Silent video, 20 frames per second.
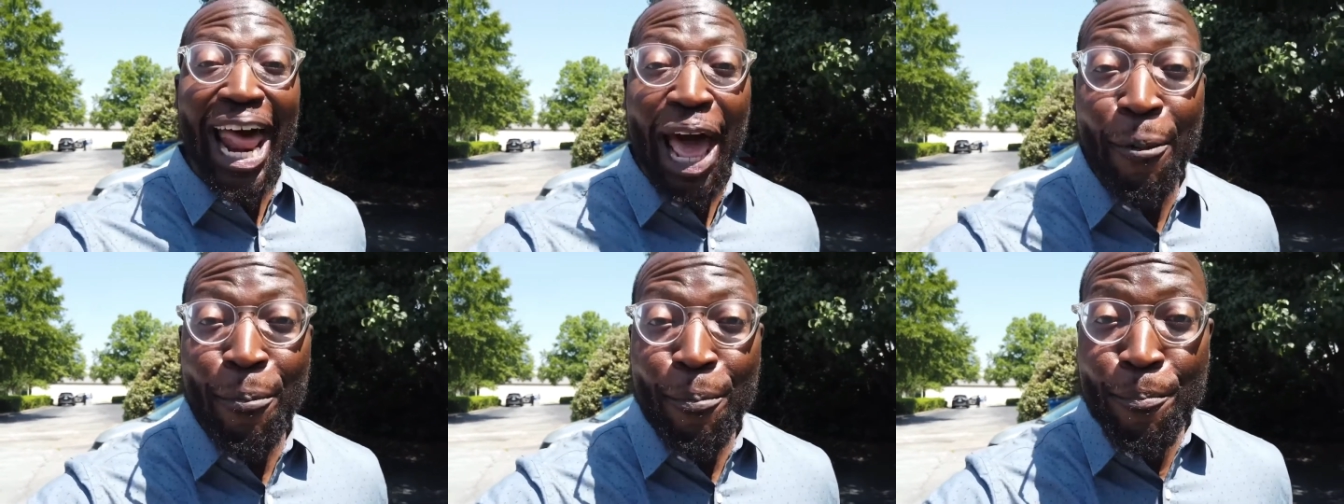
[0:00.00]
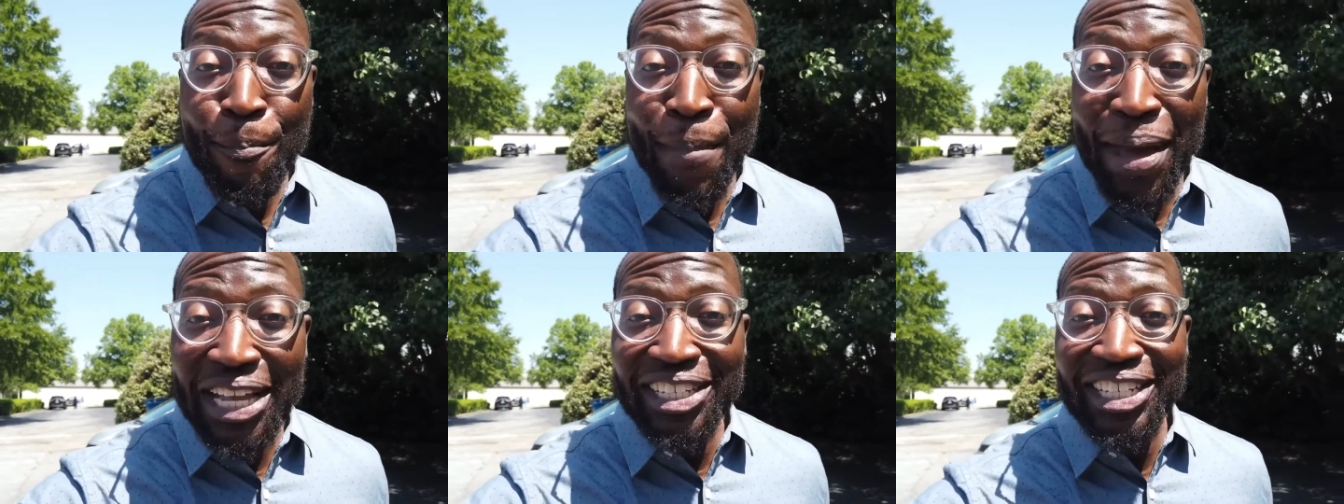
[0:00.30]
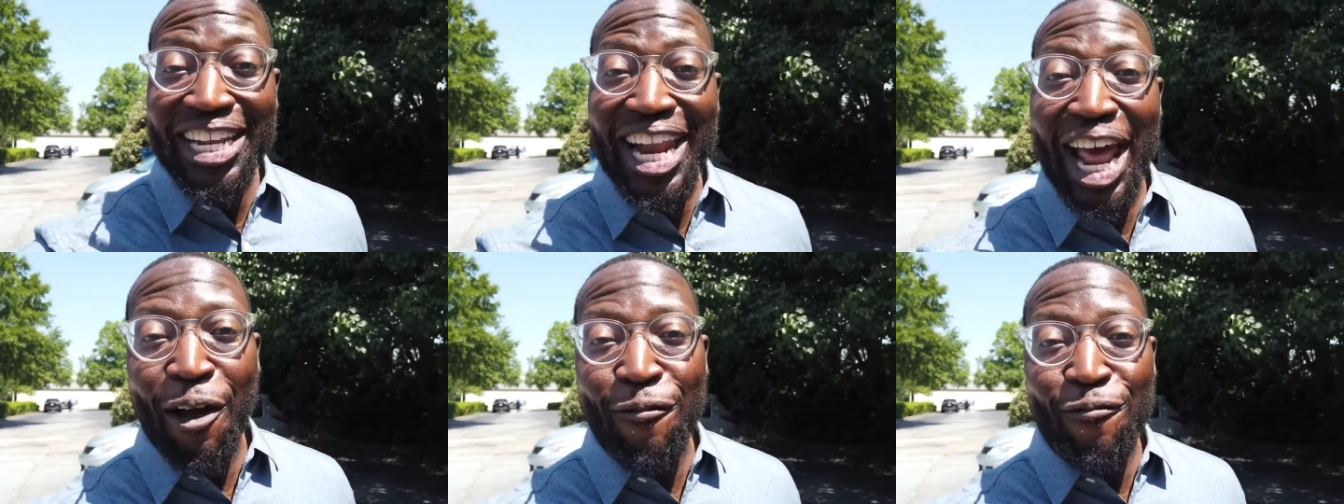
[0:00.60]
Did I
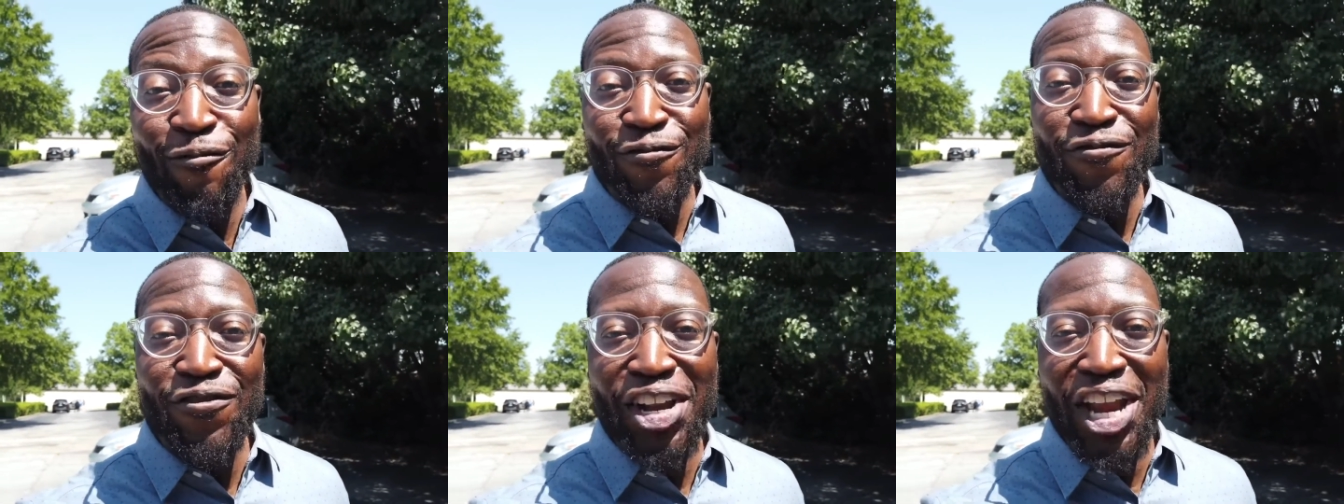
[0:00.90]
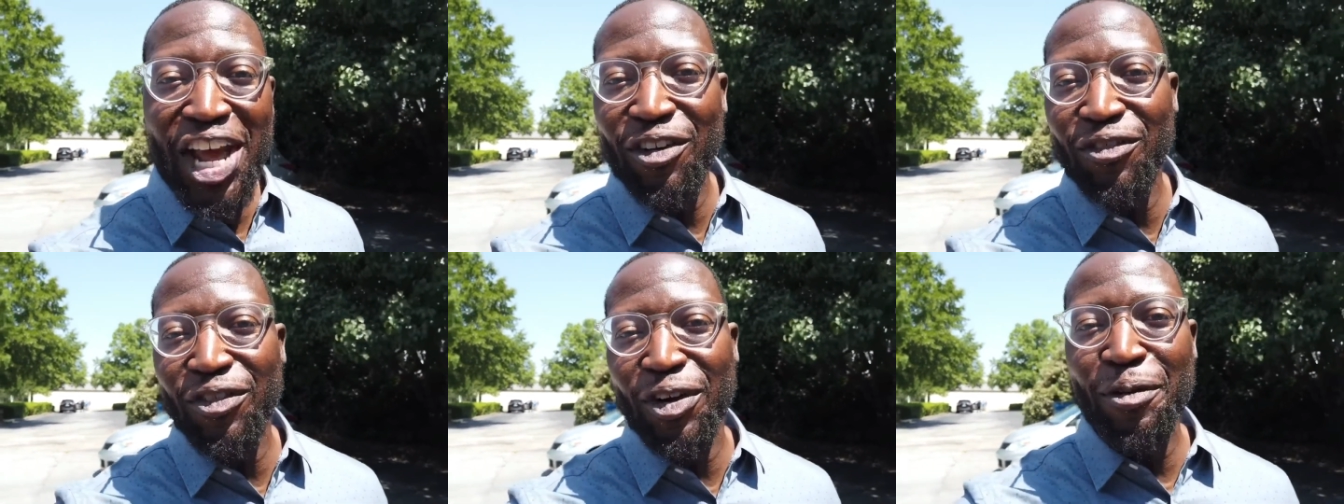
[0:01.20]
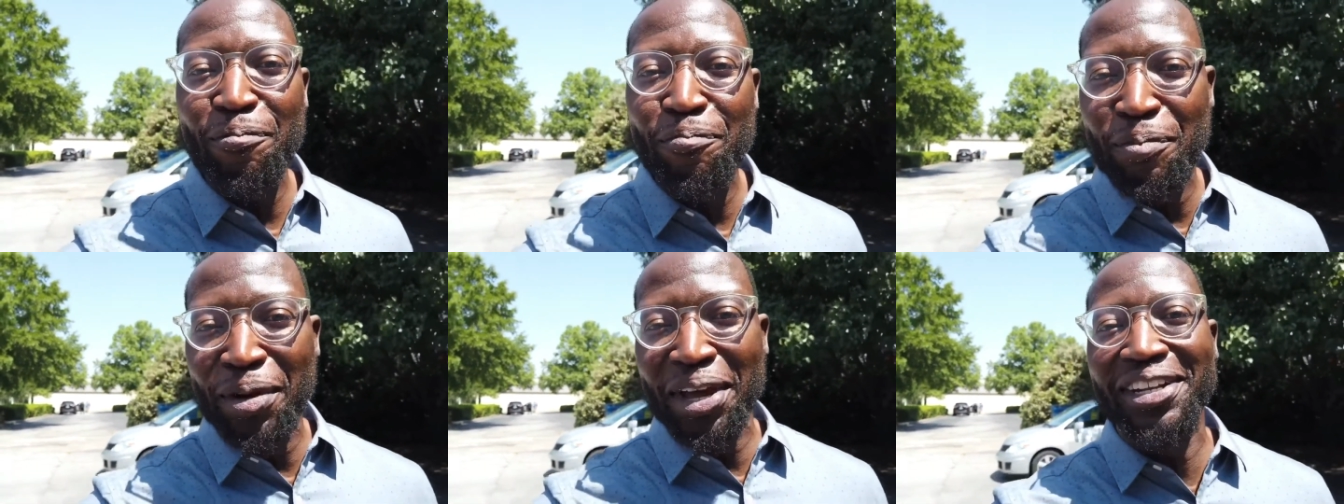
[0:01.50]
mention I've
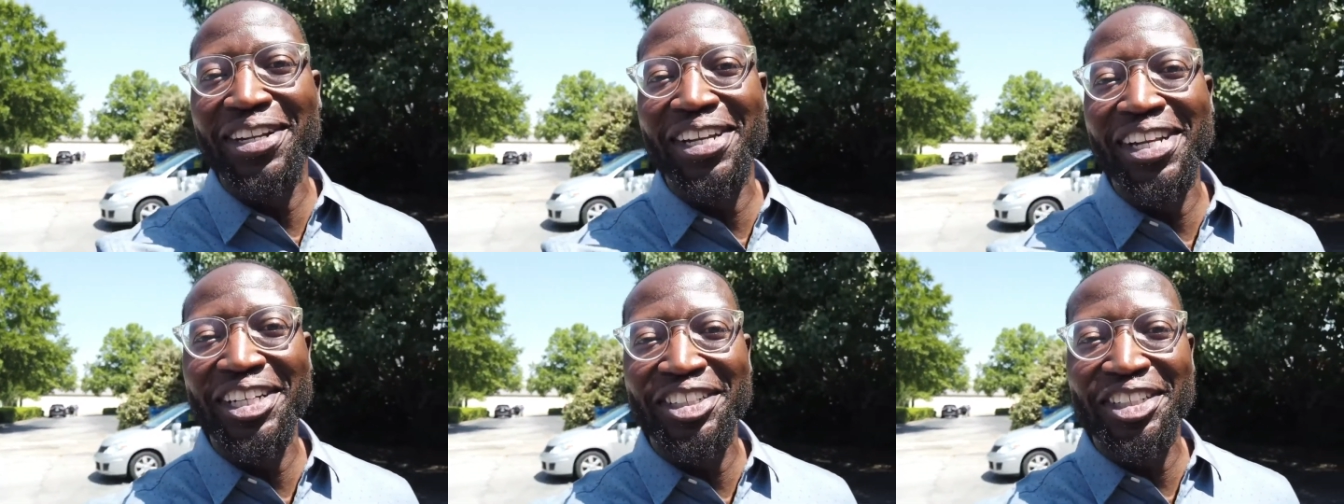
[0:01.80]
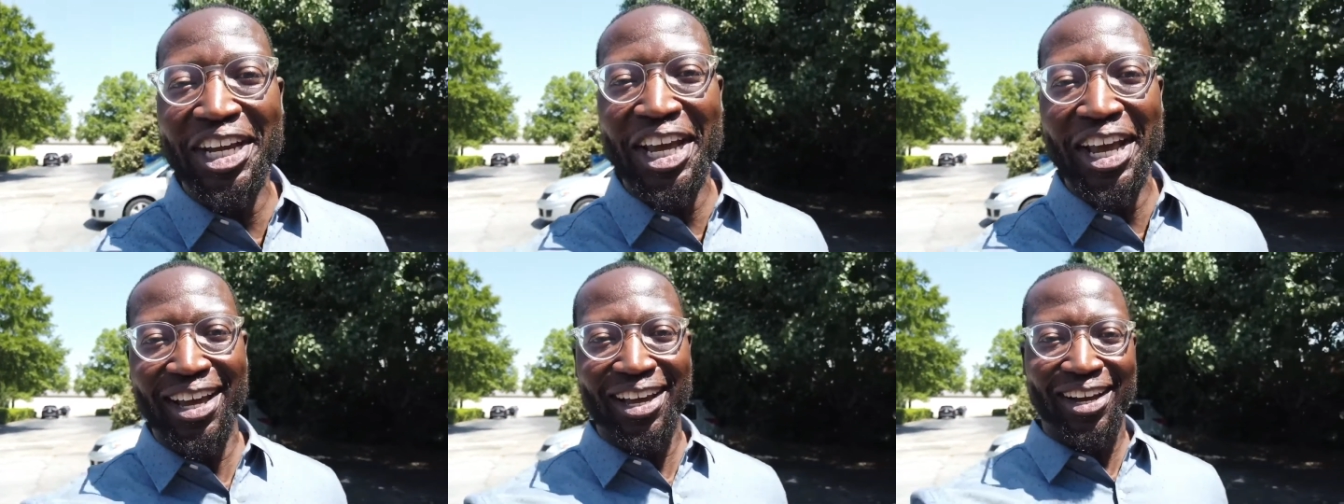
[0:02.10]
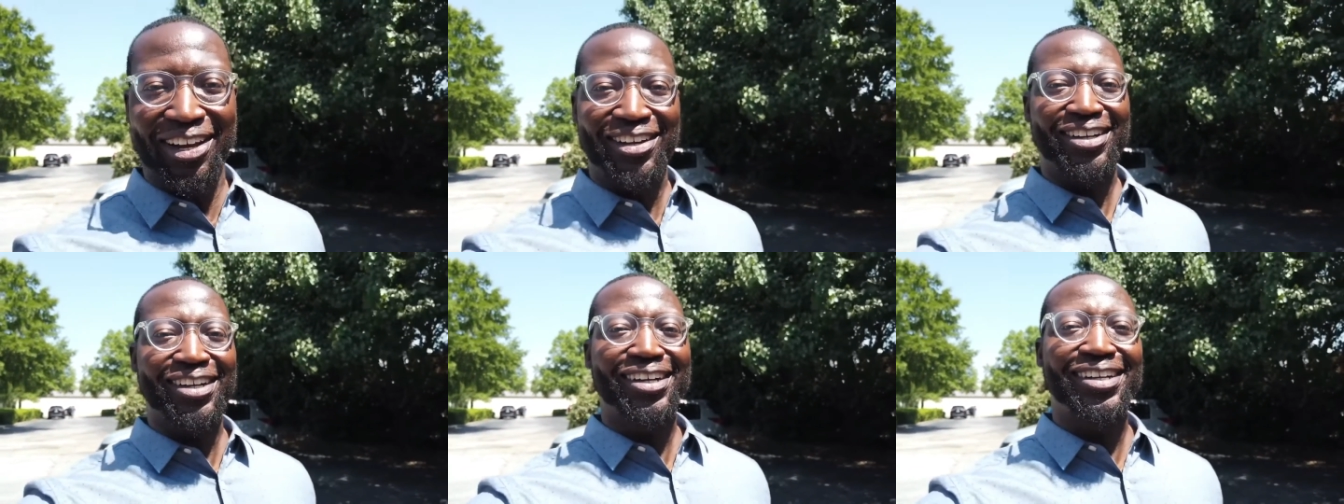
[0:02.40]
never been to
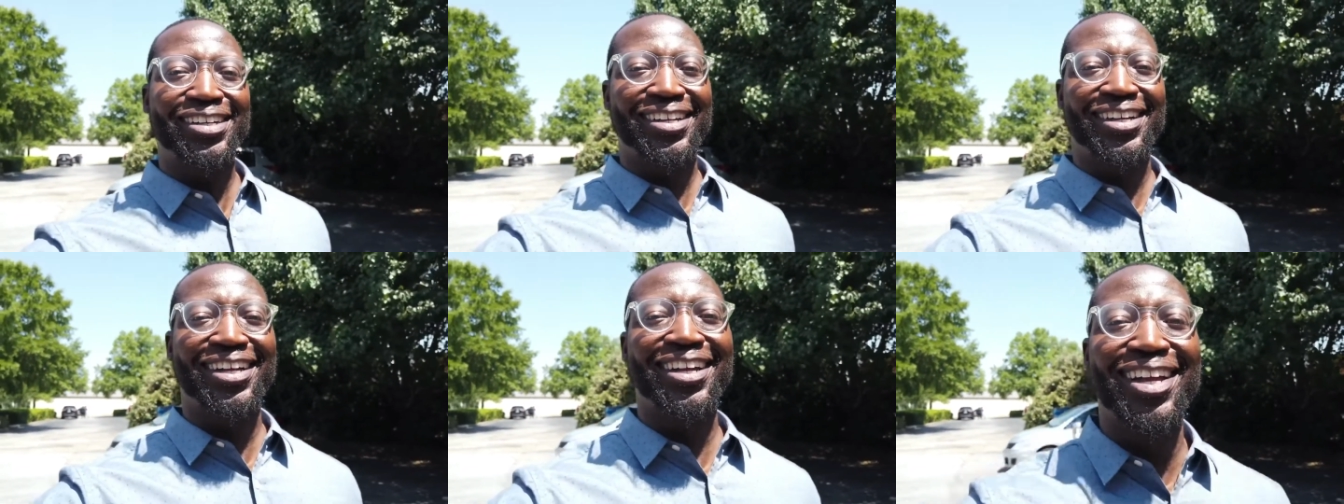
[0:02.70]
jail?